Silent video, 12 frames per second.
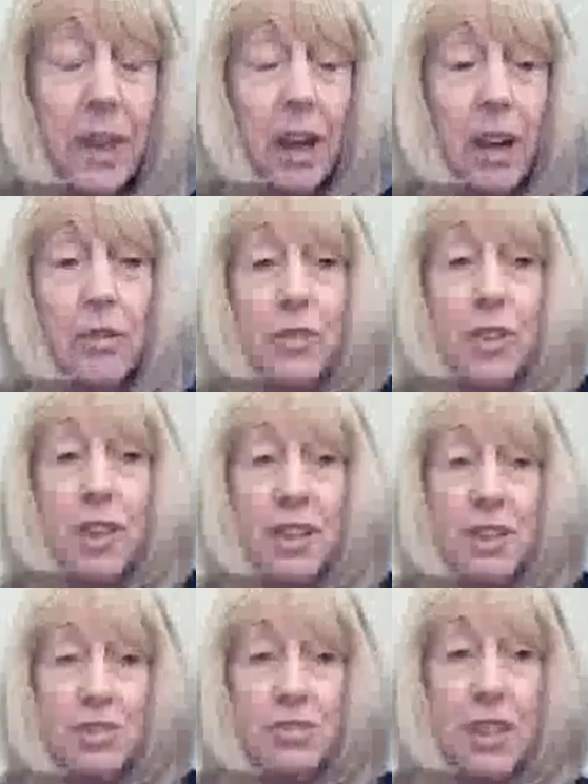over the
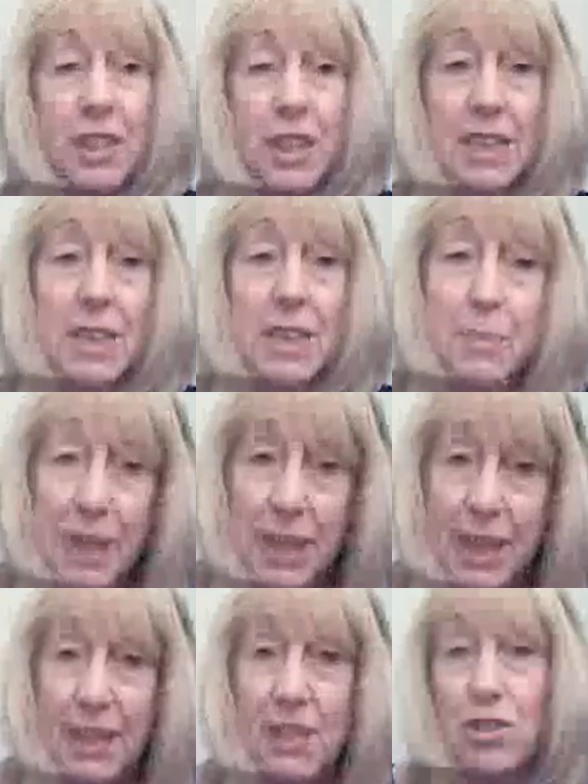last 3 years
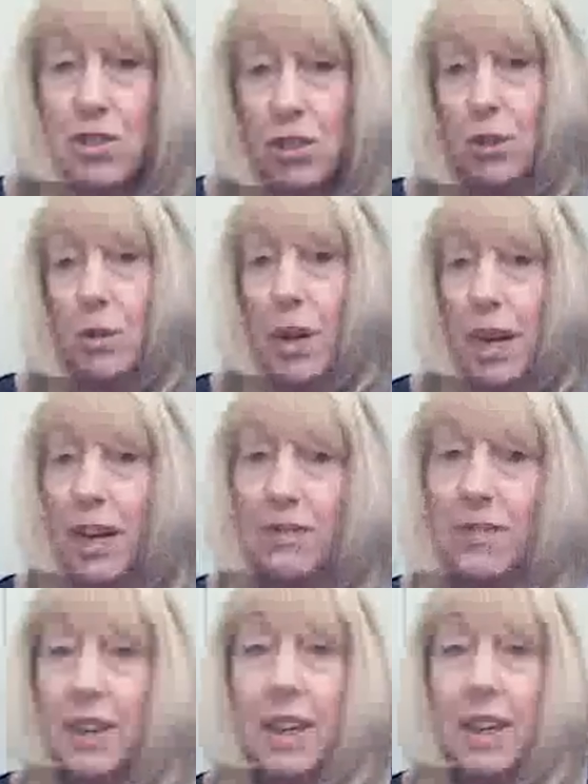appear to
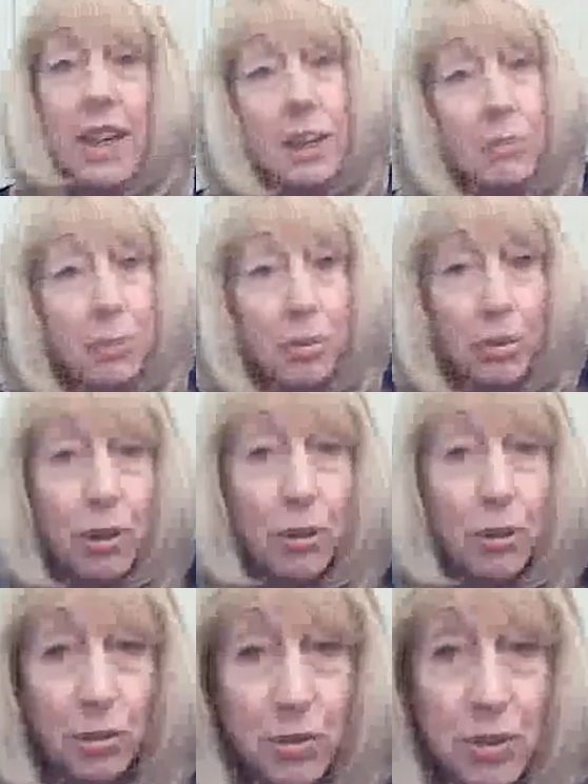have
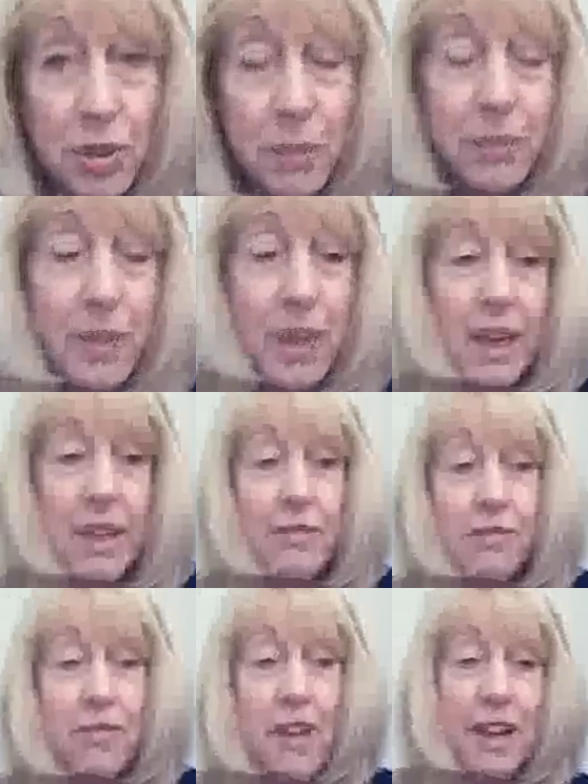improved. In
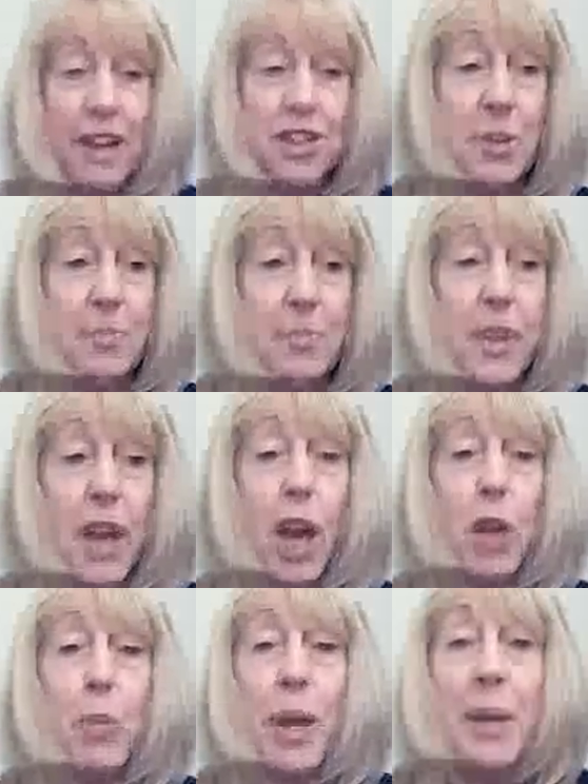fact,
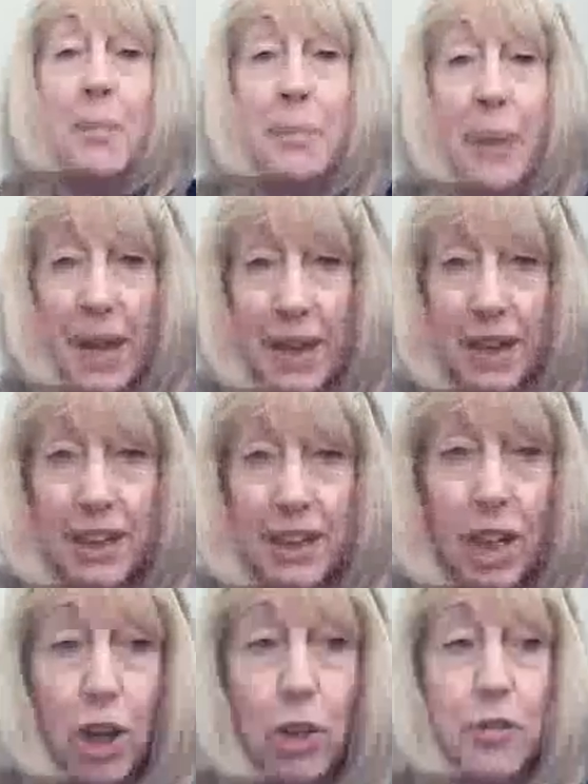I went
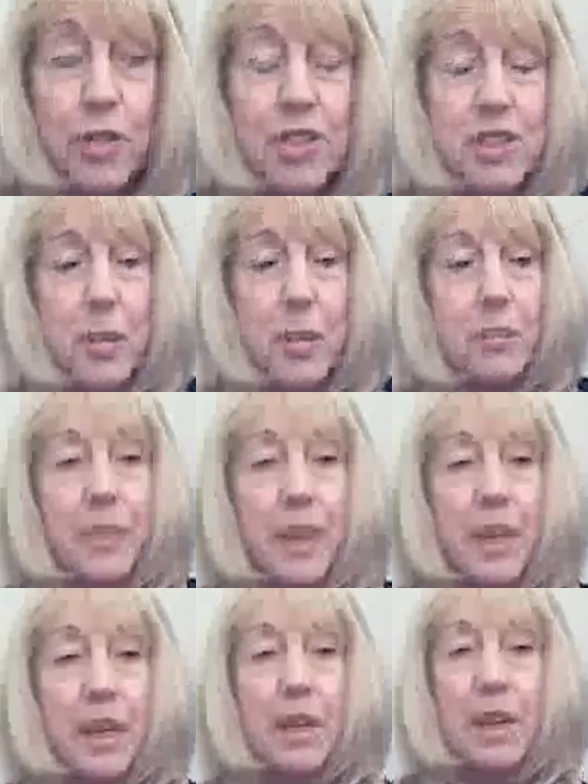back over some
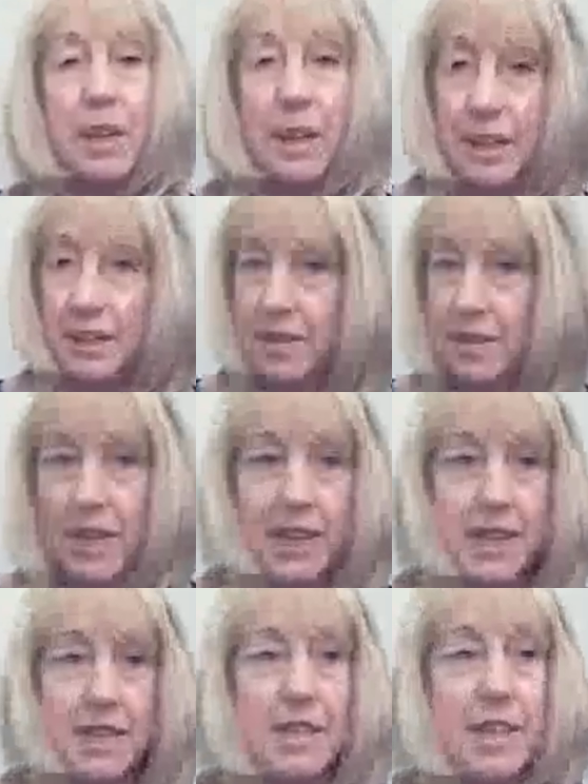client
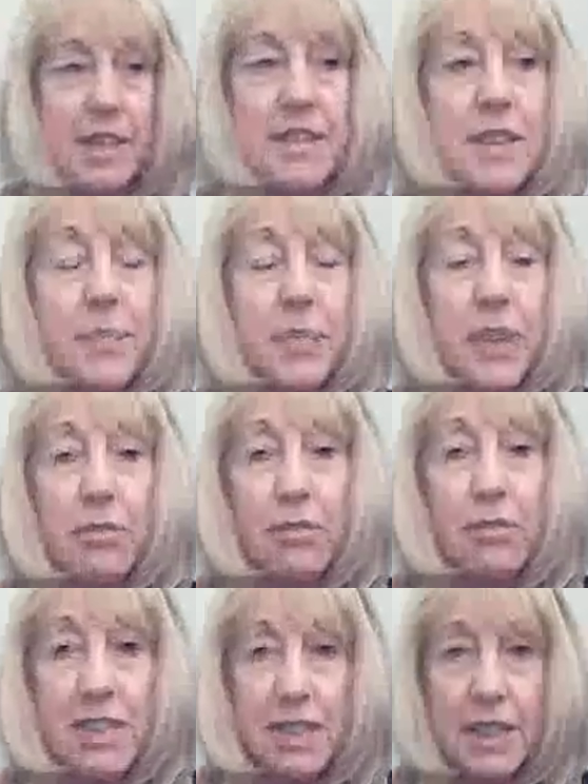cases
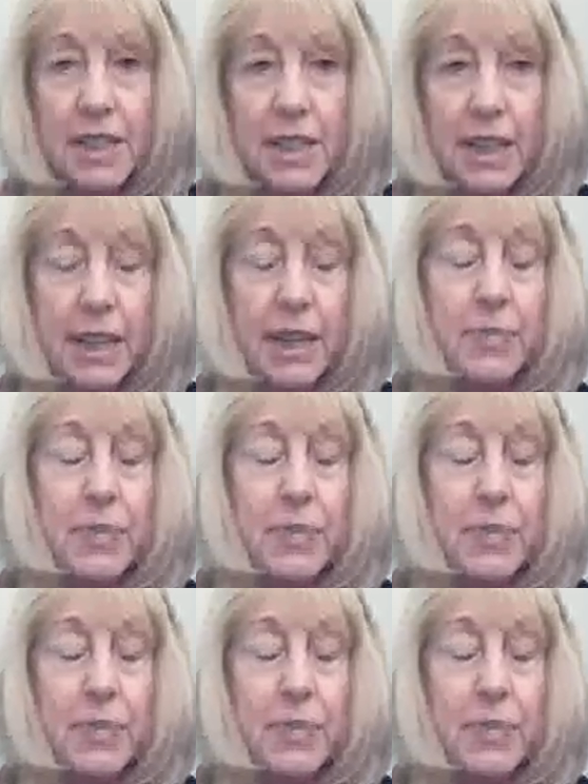recently,